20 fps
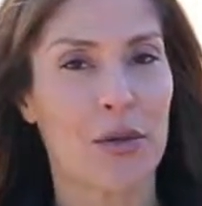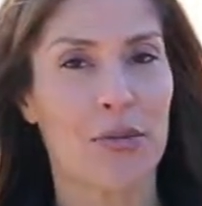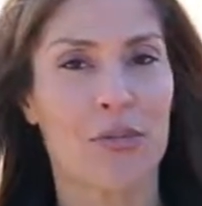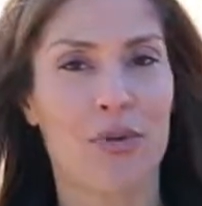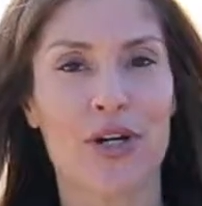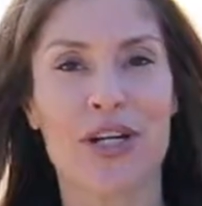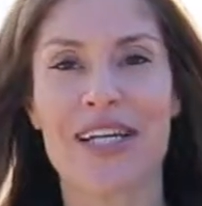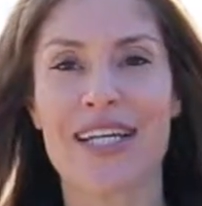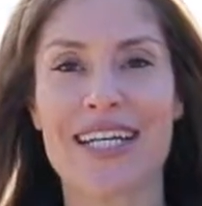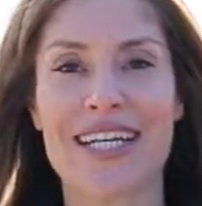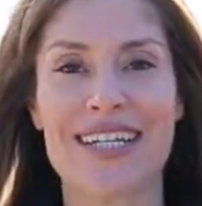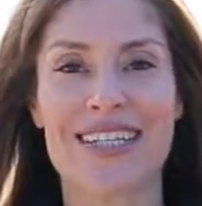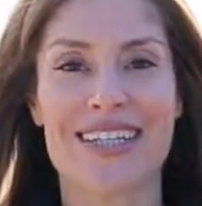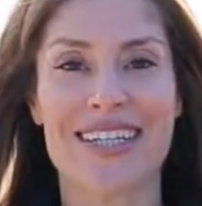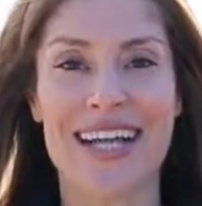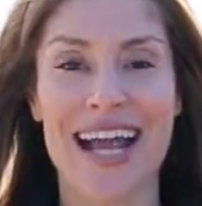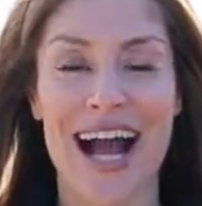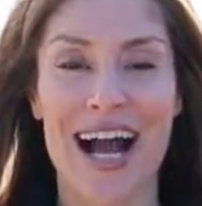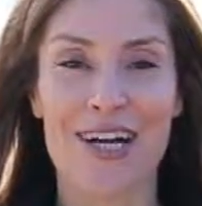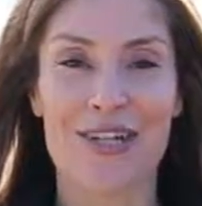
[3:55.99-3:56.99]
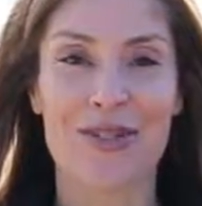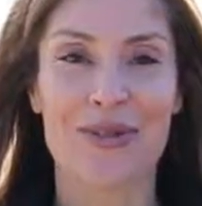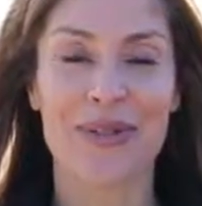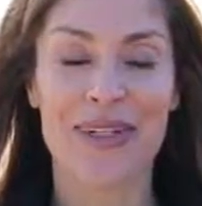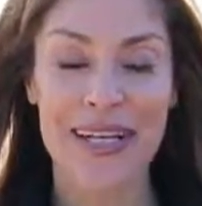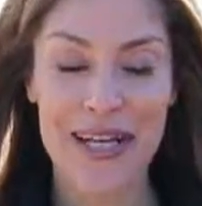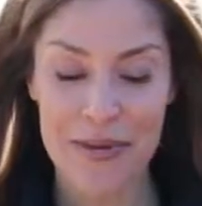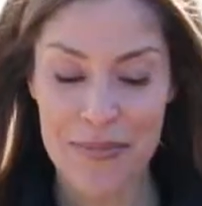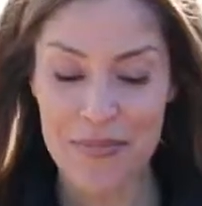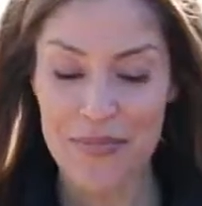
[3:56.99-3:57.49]
Pretty easy,
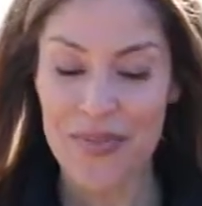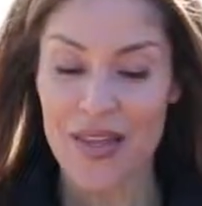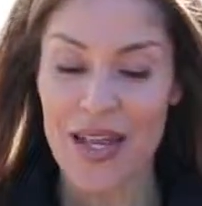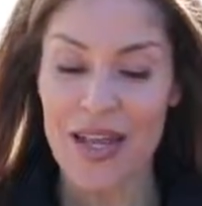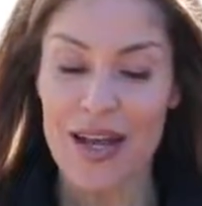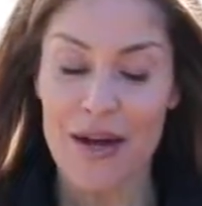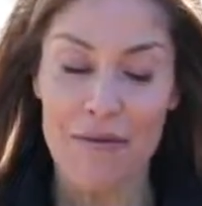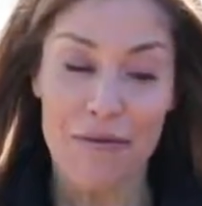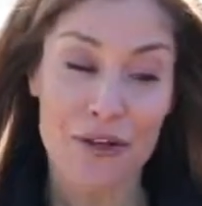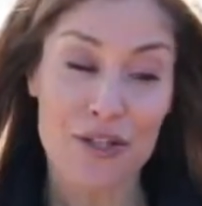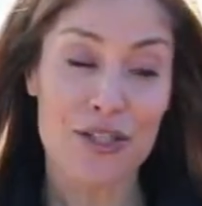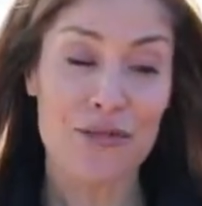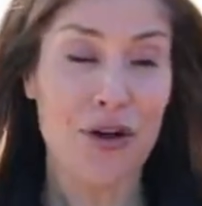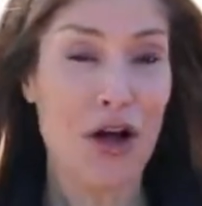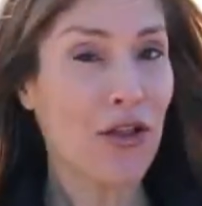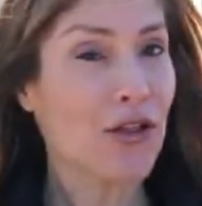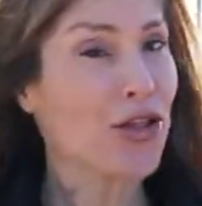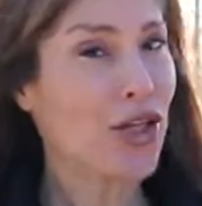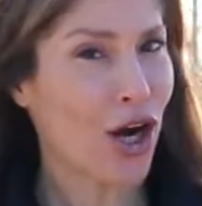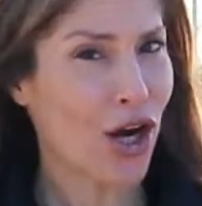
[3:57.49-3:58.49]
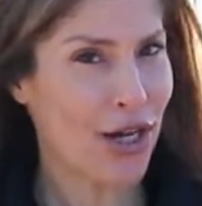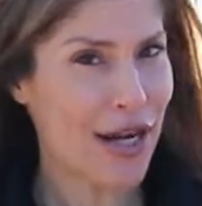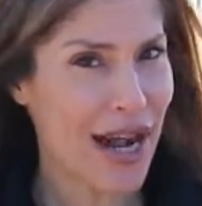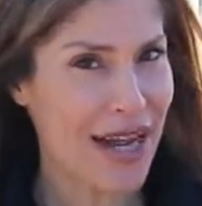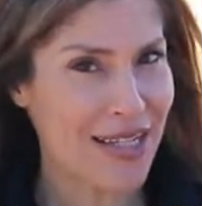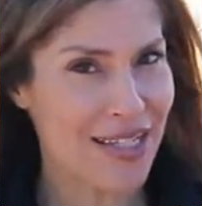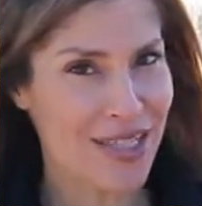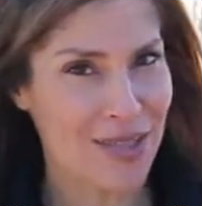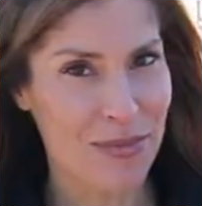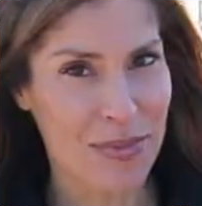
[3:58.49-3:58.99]
actually. First of all, the car
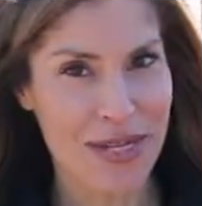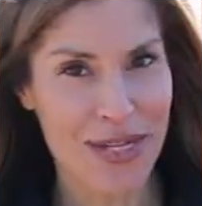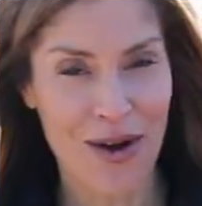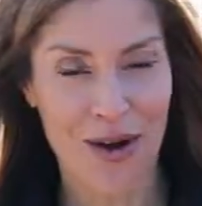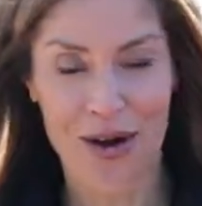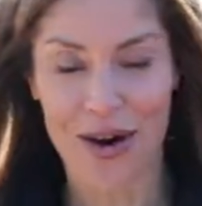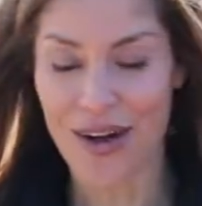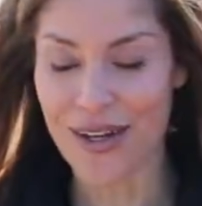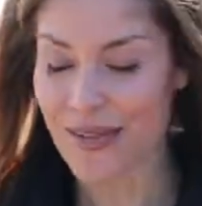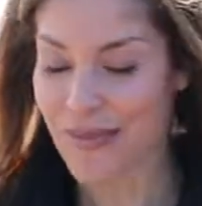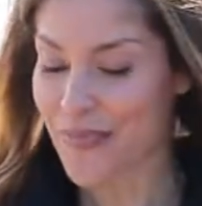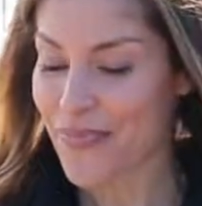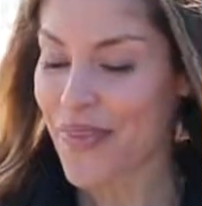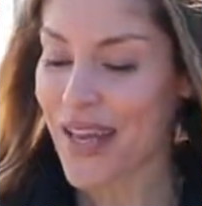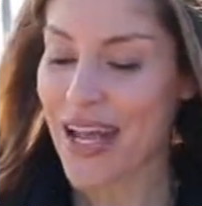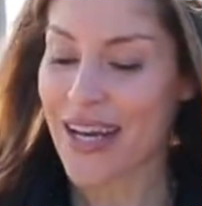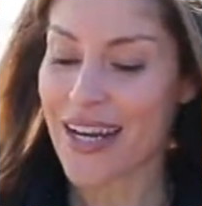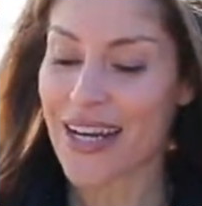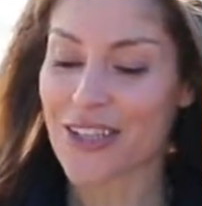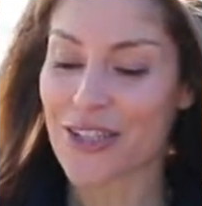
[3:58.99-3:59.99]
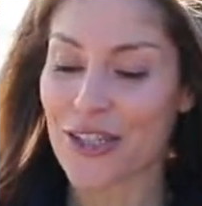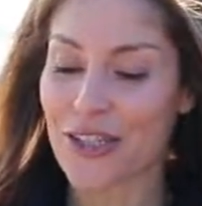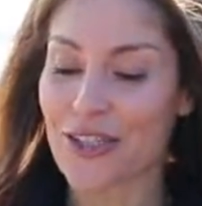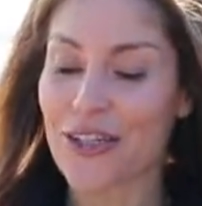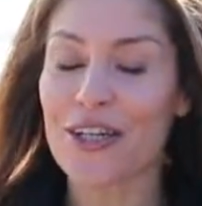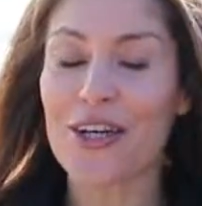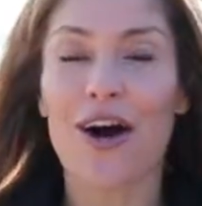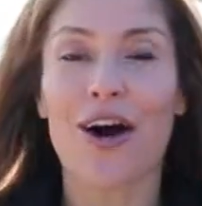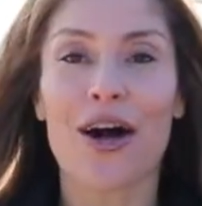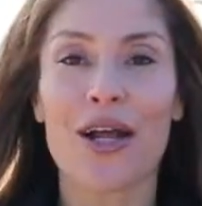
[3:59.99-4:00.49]
has to be on, and I turn
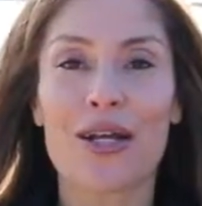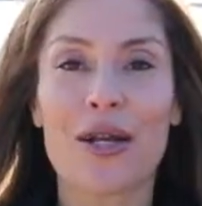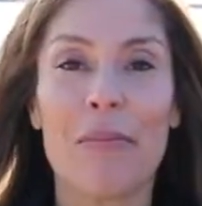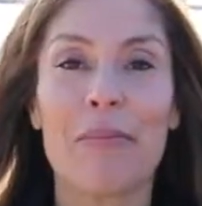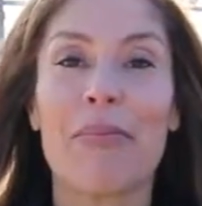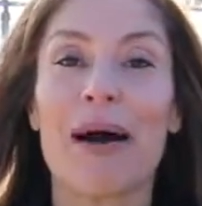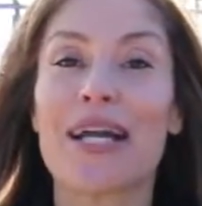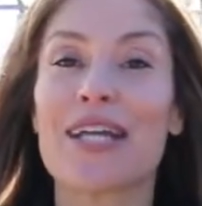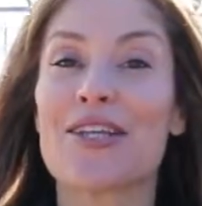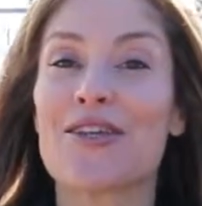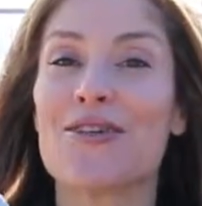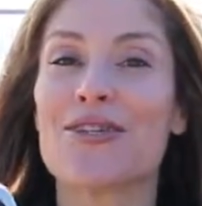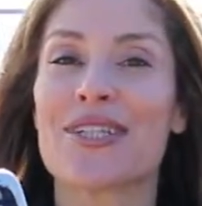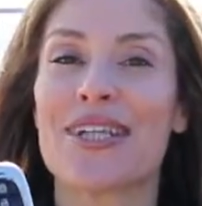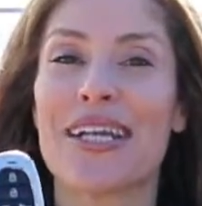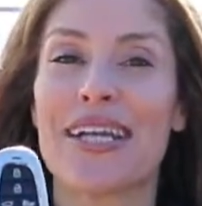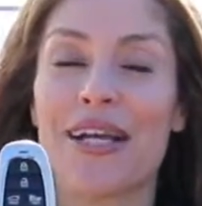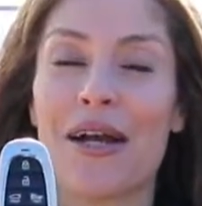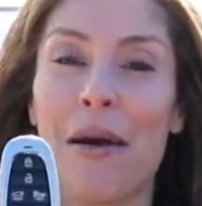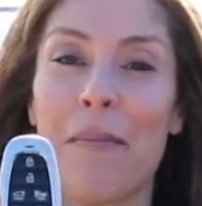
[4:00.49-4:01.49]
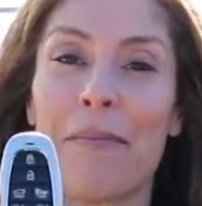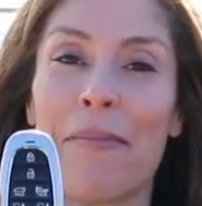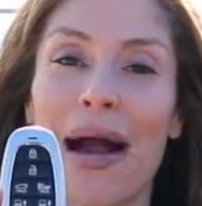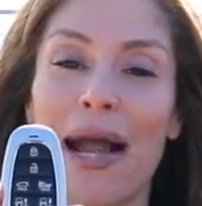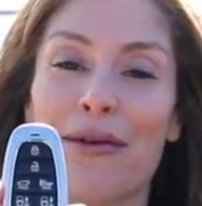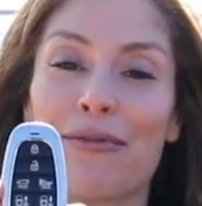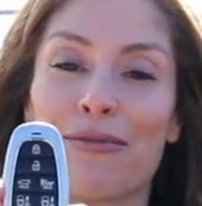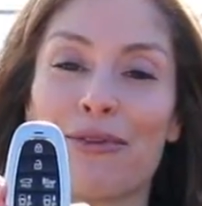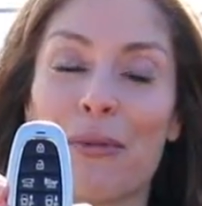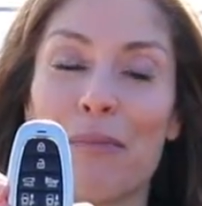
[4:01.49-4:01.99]
it on by using my
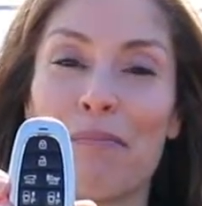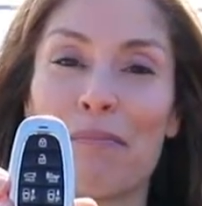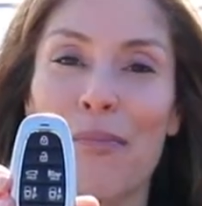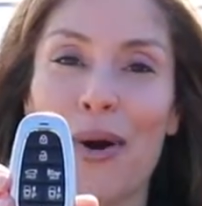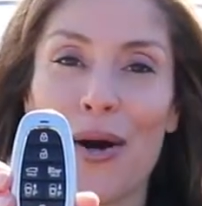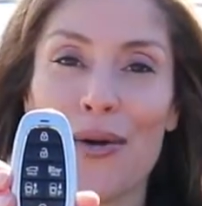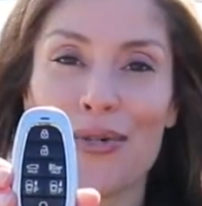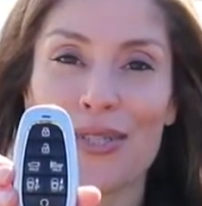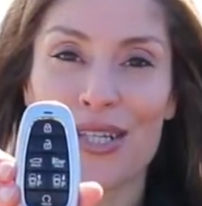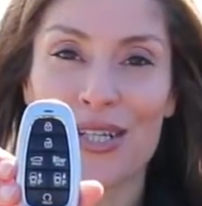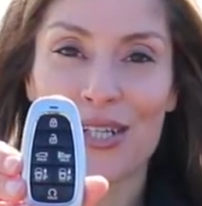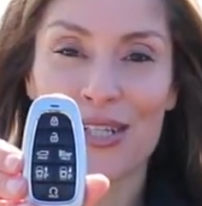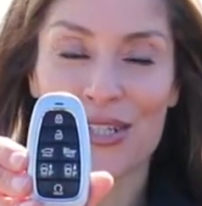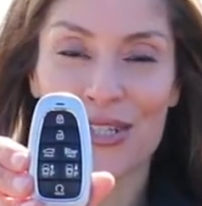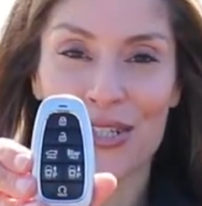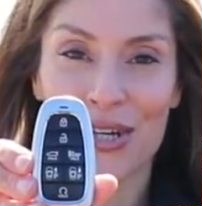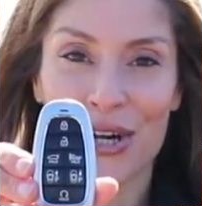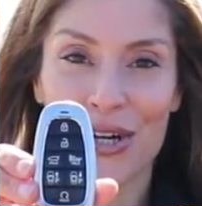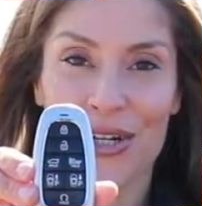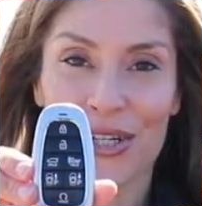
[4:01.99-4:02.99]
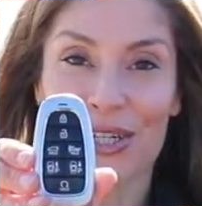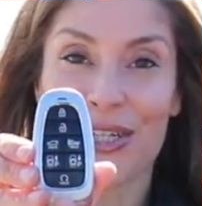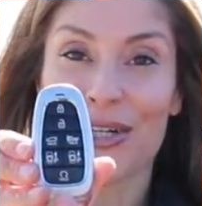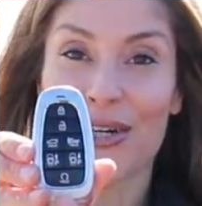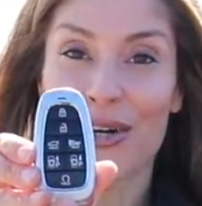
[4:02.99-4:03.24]
remote starter